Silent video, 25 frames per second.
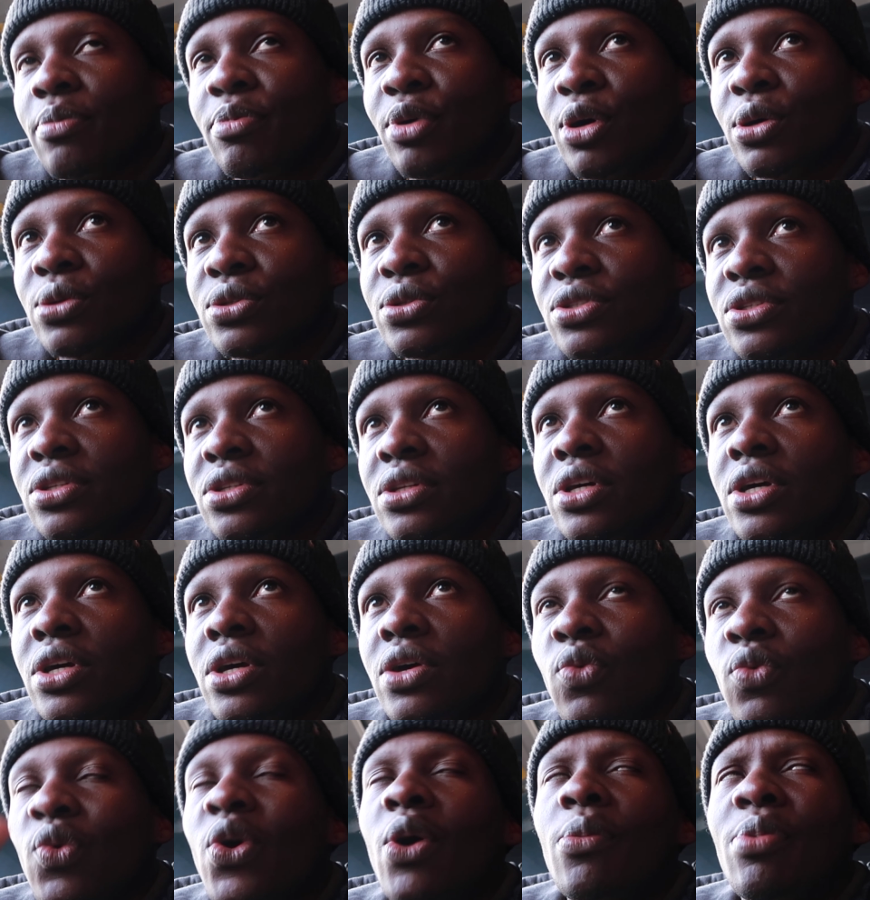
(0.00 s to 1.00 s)
bolts,
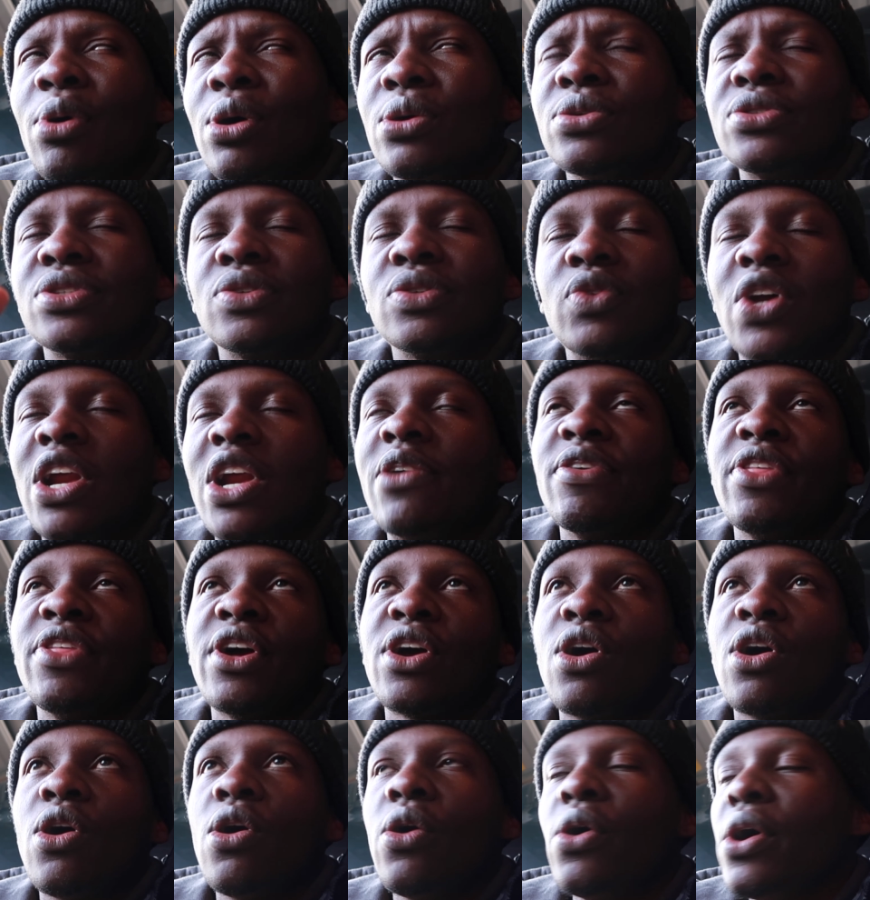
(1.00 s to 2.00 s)
wheel bolts, whatever they're
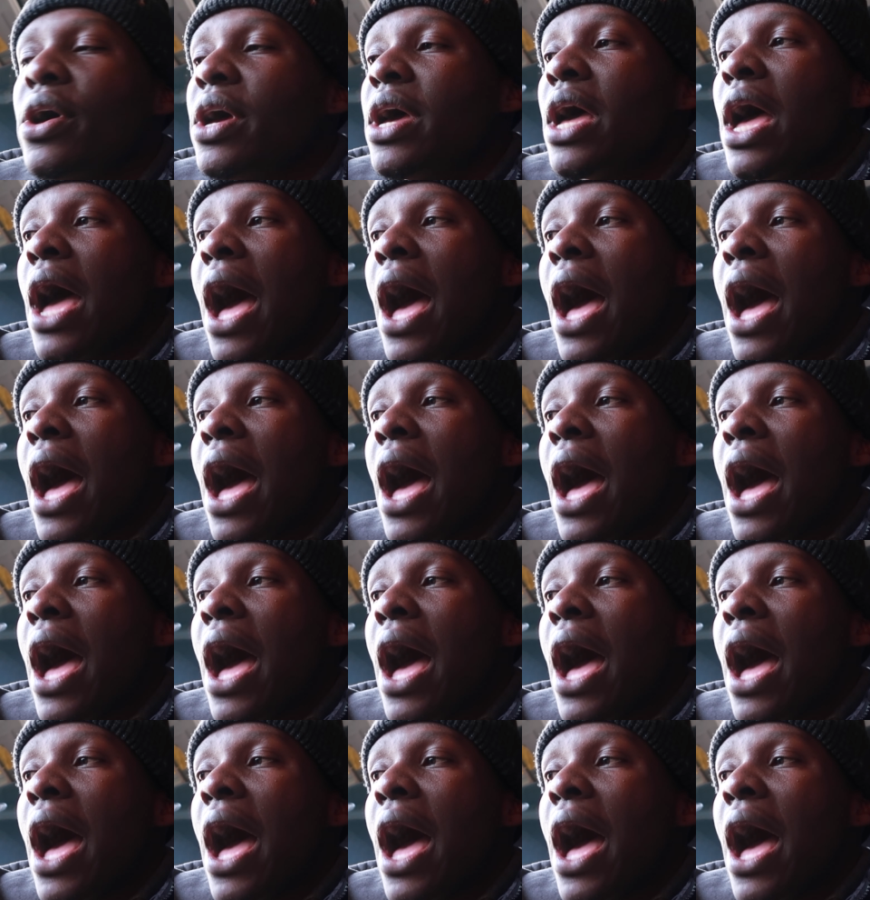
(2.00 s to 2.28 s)
called.